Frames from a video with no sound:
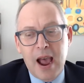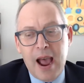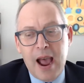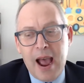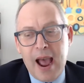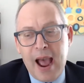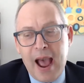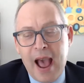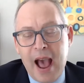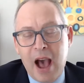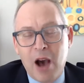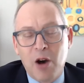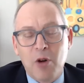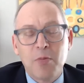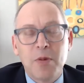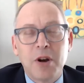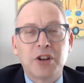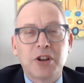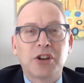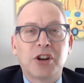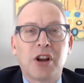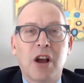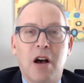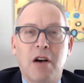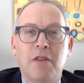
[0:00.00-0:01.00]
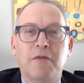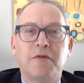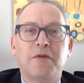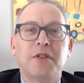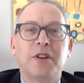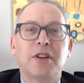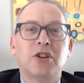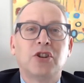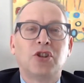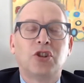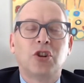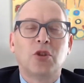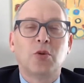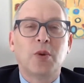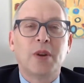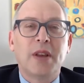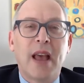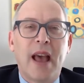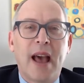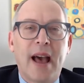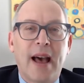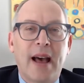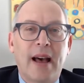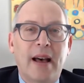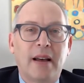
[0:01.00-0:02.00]
How much confidence should we
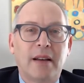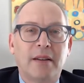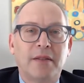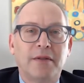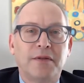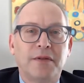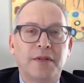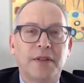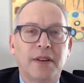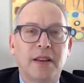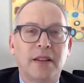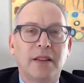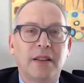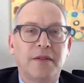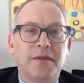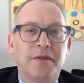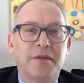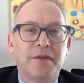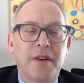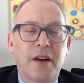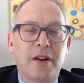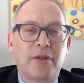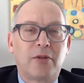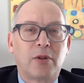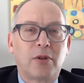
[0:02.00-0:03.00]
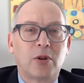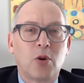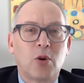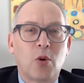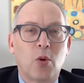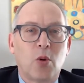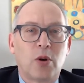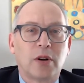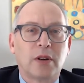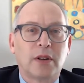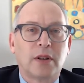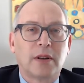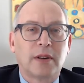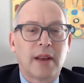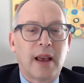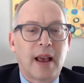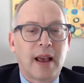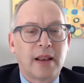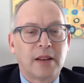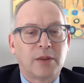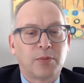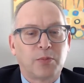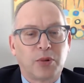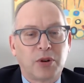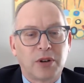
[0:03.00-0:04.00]
have in the federal courts
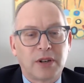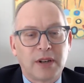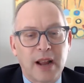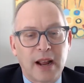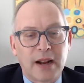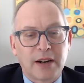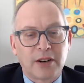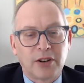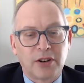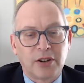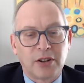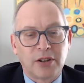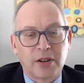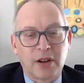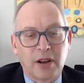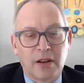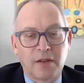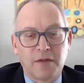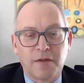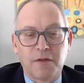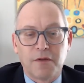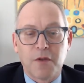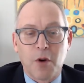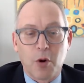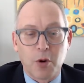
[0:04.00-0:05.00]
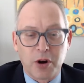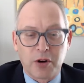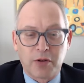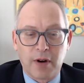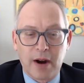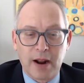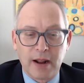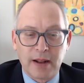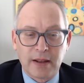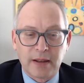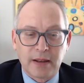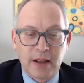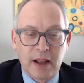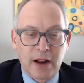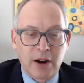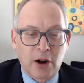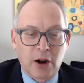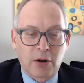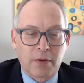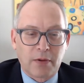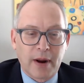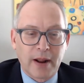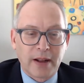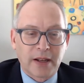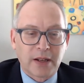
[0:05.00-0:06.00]
as protectors of voting rights and
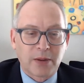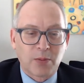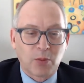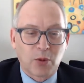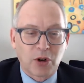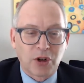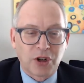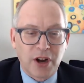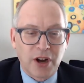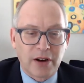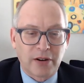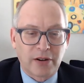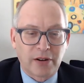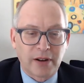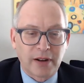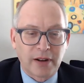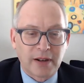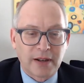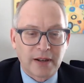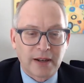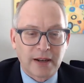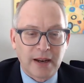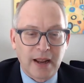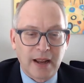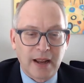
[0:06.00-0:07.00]
our rights more generally today?